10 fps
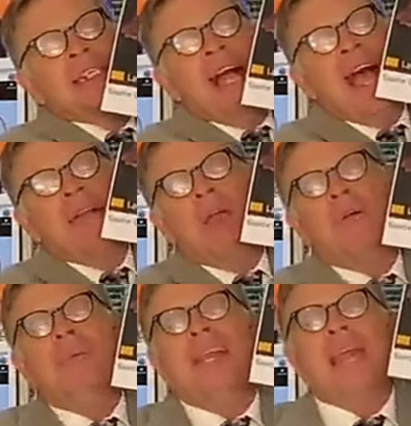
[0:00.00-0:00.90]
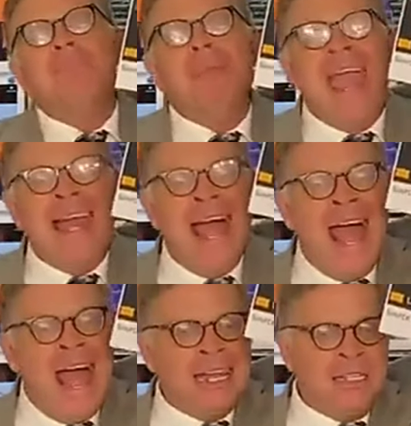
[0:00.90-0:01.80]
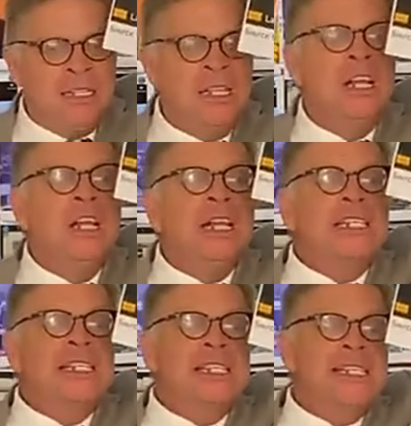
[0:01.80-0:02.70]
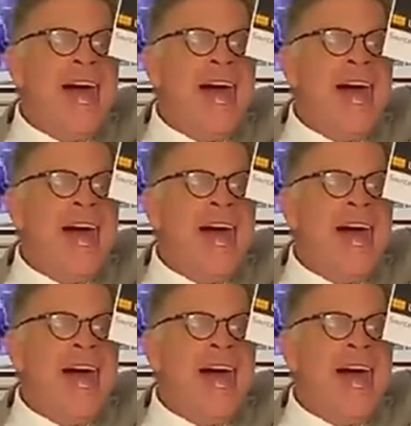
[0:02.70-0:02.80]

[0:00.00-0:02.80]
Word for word: landslide, it would be like Manhattan